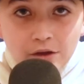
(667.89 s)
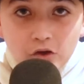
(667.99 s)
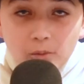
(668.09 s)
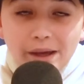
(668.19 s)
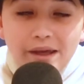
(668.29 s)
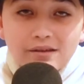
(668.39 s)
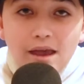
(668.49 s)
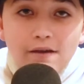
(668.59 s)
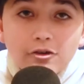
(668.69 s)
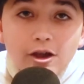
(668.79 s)
Nobody has
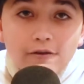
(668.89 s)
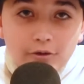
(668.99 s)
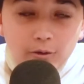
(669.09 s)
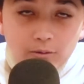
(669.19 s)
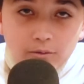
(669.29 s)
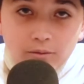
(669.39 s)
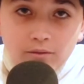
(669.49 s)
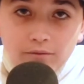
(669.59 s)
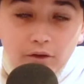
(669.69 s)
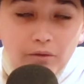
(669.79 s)
ever
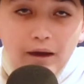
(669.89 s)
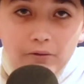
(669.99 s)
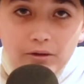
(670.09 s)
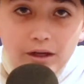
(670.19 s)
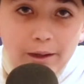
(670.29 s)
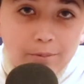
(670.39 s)
filled out a